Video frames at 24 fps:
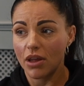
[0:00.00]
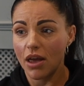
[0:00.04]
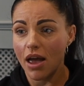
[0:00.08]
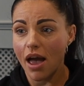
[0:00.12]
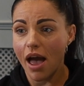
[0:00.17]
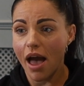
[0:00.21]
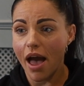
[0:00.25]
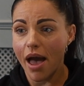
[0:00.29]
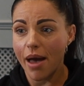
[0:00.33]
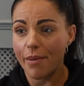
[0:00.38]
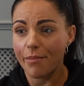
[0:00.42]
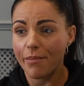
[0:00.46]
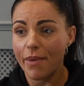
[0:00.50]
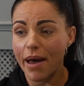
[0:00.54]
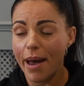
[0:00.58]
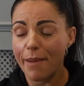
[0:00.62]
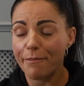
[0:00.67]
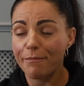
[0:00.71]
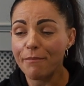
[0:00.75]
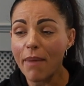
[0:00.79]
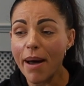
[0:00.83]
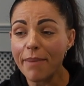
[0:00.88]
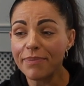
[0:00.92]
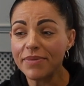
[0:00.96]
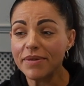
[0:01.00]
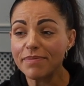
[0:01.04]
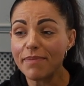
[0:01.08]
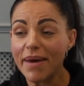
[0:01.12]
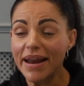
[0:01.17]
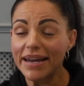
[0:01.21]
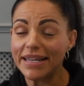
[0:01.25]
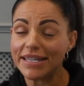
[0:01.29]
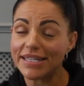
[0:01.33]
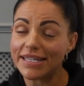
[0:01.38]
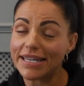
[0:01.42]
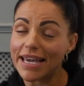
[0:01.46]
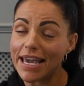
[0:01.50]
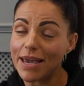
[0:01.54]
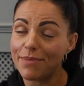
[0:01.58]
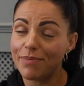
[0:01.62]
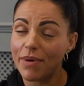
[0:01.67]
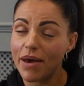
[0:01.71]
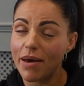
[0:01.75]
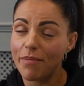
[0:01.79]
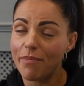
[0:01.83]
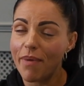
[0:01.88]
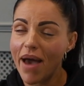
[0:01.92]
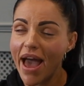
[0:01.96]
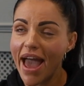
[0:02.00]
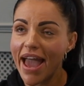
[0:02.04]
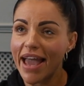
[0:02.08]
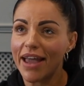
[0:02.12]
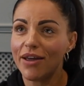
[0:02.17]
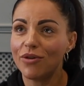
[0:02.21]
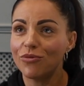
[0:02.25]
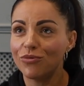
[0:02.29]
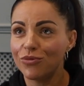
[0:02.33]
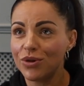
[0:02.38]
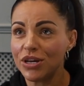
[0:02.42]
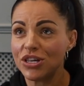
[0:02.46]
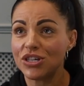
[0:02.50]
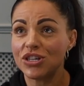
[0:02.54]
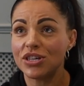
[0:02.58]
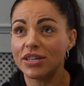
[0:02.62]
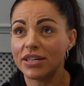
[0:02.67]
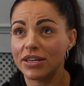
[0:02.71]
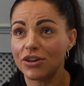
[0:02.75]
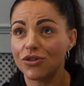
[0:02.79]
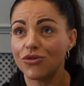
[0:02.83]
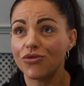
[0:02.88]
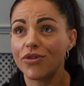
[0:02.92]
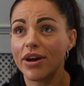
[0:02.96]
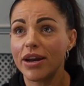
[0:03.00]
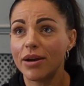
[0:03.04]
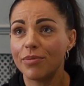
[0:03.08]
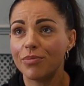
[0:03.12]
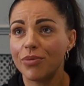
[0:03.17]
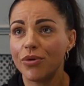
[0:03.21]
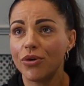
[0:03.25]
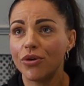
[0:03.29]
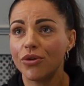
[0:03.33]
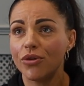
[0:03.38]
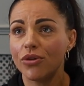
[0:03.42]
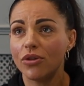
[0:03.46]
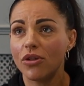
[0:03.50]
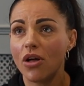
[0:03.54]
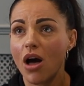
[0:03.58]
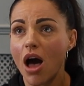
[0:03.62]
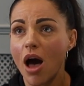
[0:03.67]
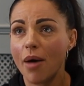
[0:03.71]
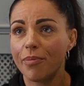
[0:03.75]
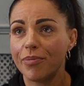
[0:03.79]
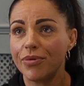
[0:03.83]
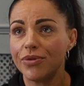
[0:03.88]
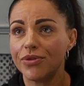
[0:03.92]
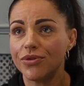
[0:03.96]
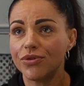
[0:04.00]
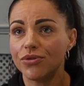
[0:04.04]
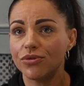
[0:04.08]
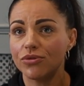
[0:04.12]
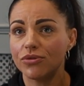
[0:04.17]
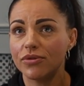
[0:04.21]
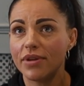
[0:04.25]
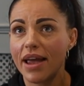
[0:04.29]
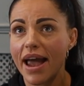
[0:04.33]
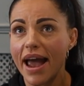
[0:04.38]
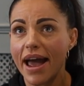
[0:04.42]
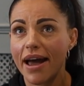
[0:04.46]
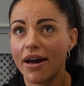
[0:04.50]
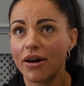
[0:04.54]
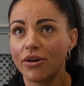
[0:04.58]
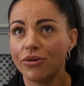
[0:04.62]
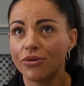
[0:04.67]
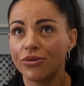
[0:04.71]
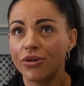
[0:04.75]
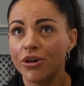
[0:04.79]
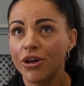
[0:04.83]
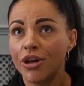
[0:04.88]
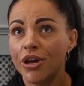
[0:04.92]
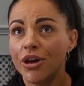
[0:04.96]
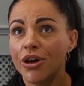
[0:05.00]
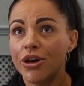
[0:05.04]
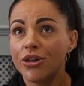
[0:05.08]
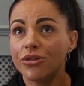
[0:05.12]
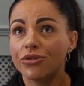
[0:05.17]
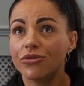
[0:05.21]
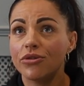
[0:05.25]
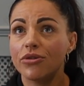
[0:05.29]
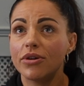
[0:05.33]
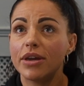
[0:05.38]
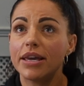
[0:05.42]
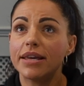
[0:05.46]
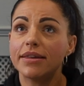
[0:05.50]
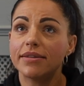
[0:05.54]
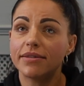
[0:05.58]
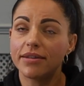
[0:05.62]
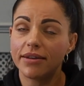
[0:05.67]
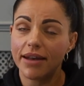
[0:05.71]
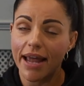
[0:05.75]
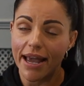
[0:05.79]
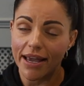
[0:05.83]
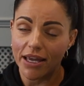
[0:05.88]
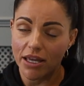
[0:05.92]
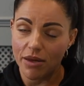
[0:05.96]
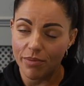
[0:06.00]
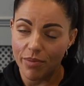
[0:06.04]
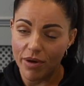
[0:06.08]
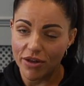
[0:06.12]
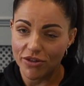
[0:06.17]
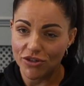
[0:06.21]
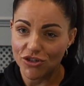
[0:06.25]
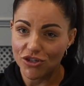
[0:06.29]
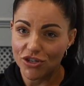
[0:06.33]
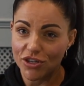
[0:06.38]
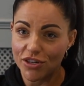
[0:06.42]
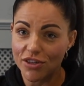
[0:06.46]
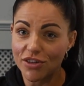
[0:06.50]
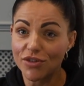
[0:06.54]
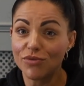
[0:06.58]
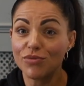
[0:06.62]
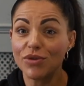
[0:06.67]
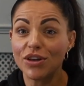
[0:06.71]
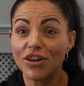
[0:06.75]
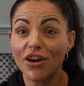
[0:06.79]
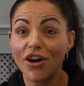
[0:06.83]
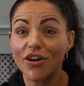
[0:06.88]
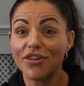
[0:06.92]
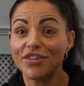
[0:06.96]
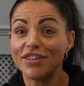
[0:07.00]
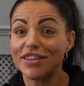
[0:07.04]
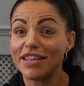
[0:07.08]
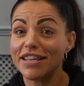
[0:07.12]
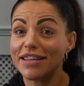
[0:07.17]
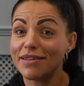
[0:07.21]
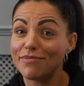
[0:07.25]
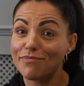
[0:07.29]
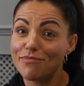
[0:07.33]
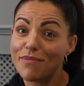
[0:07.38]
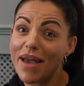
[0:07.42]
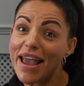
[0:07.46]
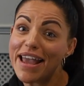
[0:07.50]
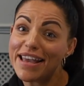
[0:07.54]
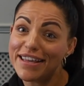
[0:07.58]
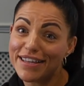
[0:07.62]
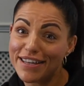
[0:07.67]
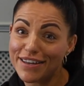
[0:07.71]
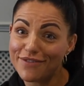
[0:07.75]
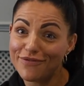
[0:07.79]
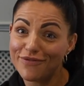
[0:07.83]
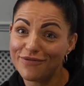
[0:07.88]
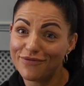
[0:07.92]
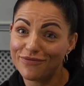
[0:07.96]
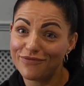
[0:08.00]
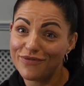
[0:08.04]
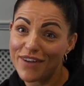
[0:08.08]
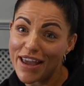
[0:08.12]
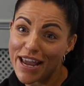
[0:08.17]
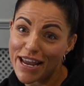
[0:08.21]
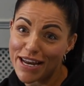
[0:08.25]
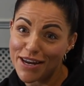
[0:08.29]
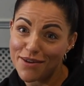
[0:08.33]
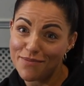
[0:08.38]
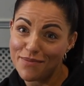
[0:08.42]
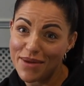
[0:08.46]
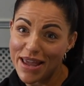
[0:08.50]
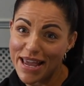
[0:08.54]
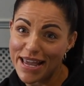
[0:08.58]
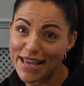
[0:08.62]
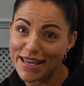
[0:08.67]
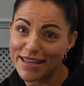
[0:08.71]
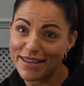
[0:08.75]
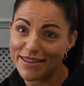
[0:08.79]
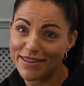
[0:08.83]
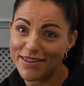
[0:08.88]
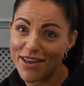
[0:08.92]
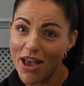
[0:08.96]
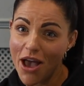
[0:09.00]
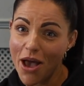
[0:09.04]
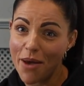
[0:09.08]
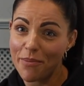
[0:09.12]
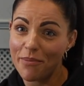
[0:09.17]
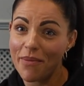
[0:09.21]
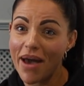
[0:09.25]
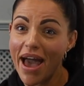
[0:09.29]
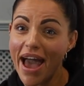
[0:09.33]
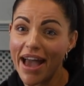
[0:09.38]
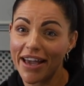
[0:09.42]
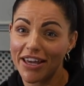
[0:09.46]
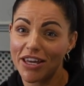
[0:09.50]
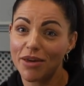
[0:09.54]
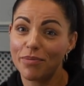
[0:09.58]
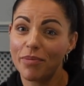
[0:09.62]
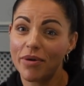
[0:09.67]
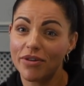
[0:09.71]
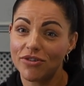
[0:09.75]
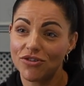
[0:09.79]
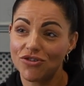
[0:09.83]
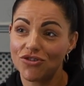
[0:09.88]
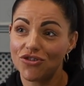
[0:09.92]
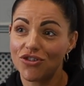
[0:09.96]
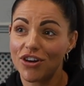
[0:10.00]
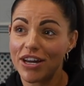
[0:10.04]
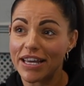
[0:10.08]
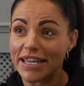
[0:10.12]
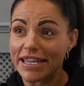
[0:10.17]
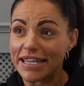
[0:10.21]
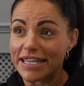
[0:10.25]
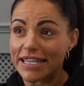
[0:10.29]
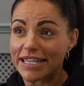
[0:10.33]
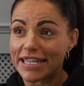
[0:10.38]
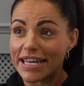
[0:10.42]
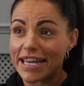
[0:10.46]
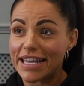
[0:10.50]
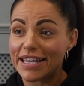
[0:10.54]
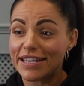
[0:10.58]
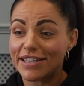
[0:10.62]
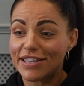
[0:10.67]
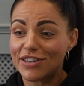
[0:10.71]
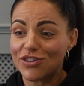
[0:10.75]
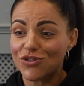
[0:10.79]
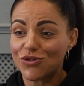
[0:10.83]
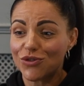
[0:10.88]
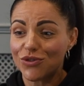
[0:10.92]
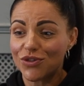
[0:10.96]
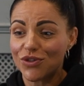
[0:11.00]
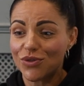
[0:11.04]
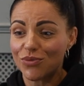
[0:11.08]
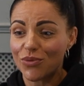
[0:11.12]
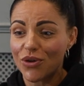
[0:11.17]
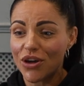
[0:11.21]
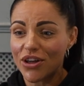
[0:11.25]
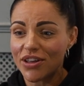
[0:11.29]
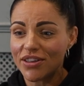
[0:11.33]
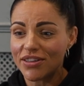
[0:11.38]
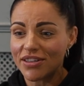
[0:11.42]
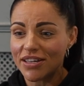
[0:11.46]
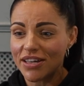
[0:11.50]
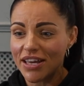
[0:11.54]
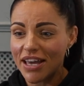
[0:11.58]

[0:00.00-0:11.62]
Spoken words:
Mum's managed to keep it at bay, which is incredible up until now, through Eastern acupuncture. So we go to this amazing Vietnamese acupuncturist in St John's Wood,